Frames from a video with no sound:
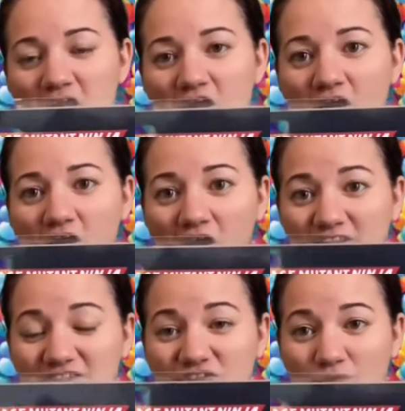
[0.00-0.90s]
I
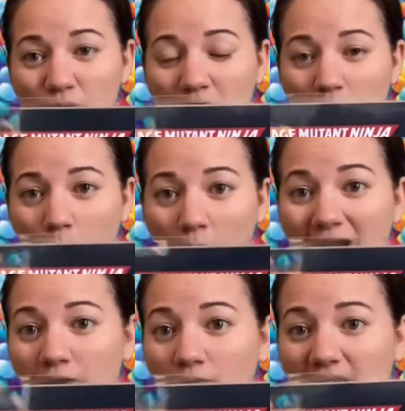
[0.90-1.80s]
just thought,
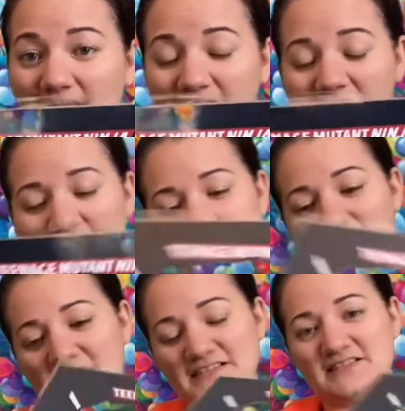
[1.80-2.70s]
wow, like that
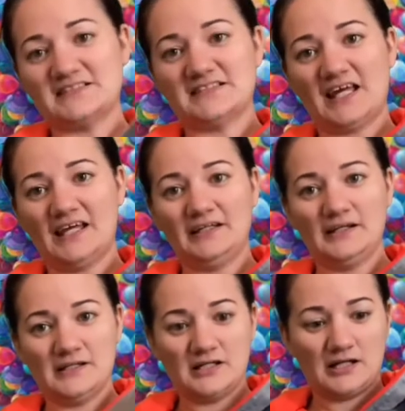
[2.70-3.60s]
is insane.
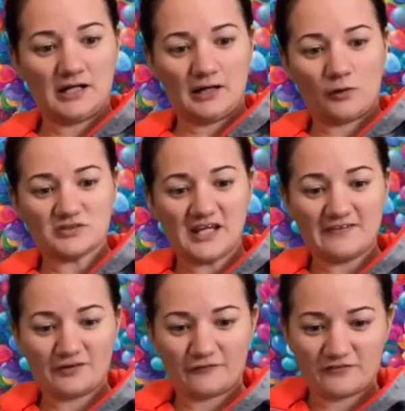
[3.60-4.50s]
Uh, I'll take
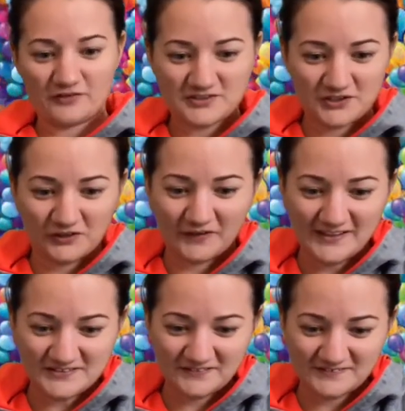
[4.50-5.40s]
that off the screen
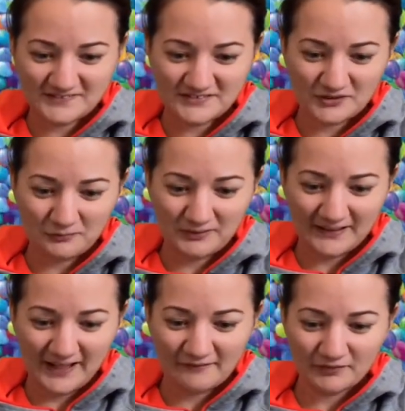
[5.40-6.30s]
so it stop playing
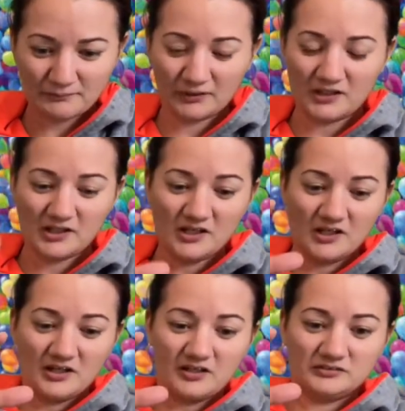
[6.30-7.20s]
Havoc, but
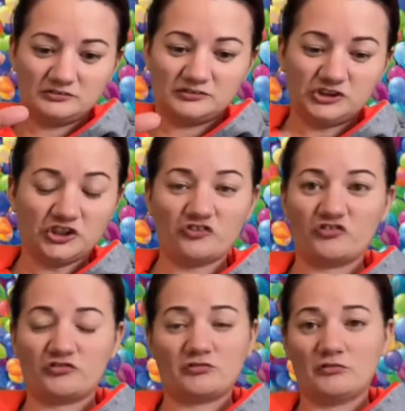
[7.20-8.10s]
just
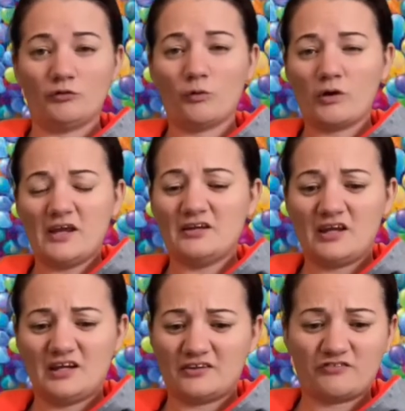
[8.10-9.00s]
in,
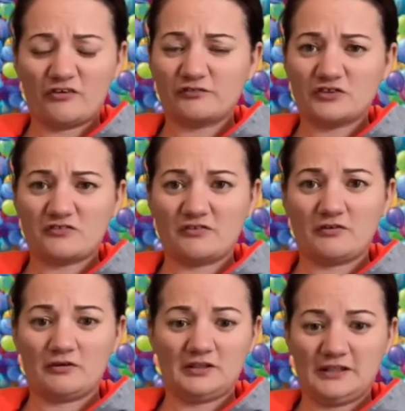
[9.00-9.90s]
in itself just
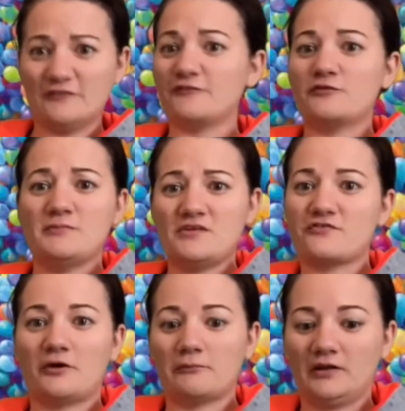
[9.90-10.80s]
to gift me
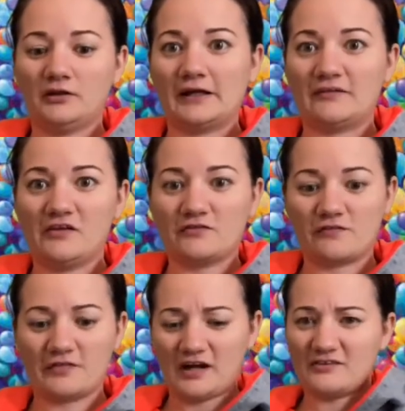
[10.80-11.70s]
something like this
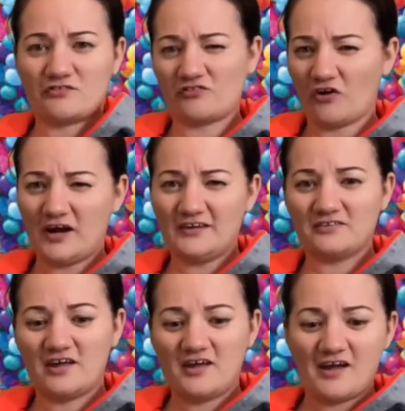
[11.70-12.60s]
that is signed,
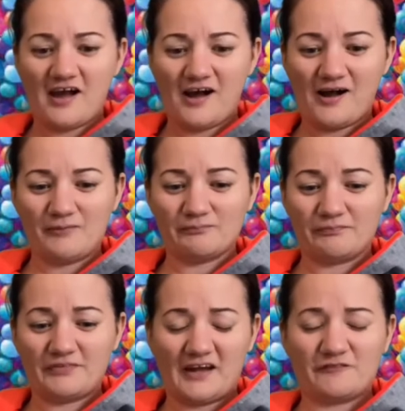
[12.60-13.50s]
um,
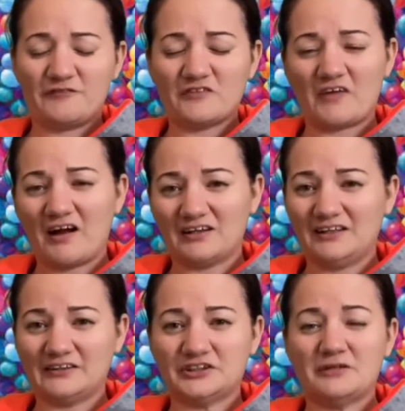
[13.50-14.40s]
that fits our
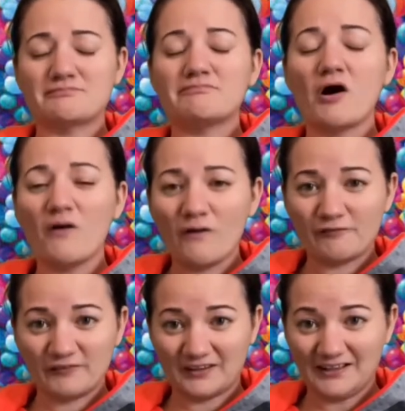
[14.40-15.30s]
collection
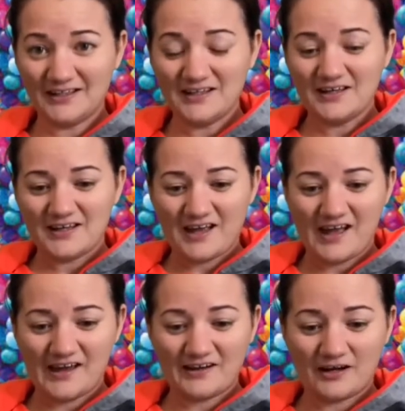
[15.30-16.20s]
perfectly.
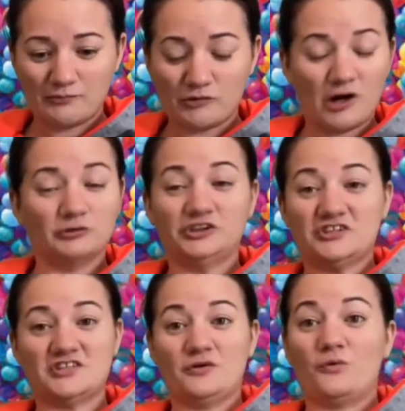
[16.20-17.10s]
And um, I was
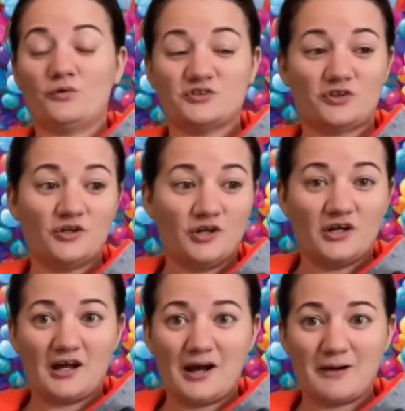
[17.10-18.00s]
just in awe. So
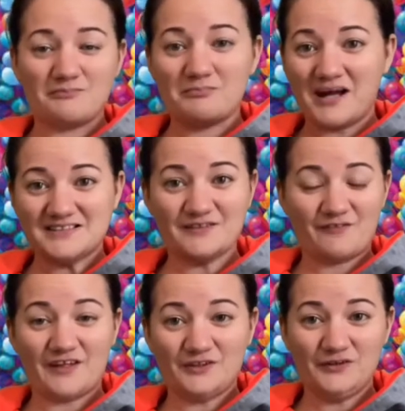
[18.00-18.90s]
um, massive
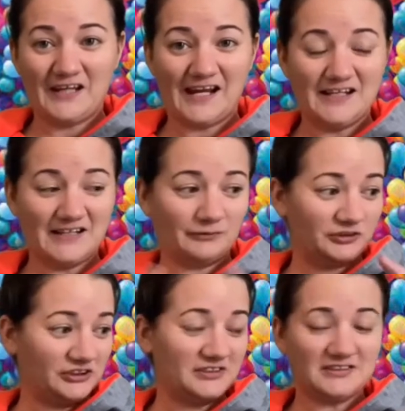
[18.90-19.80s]
thank you, Katie. That was
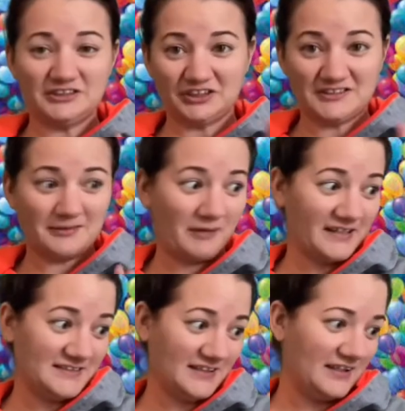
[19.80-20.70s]
just, just
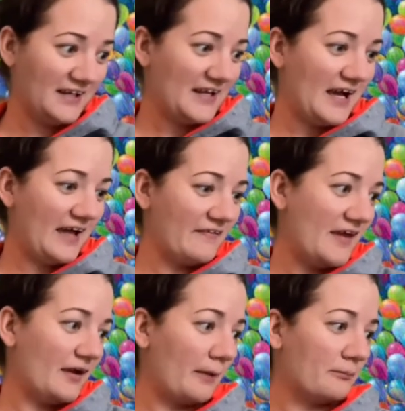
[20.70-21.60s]
amazing. And
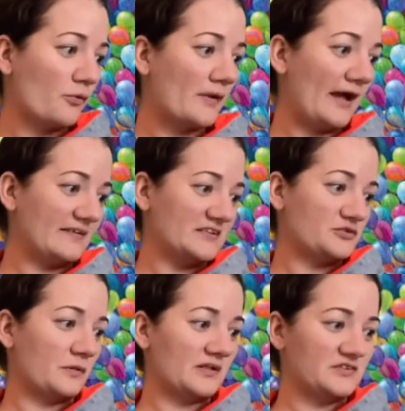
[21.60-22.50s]
then I pulled out this
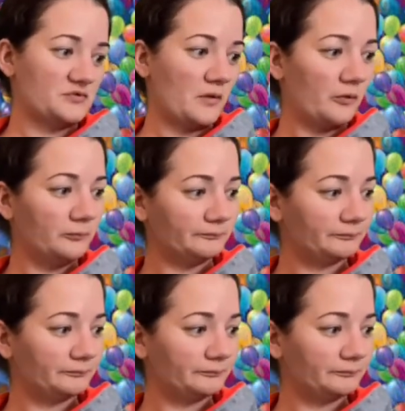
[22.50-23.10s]
one as well.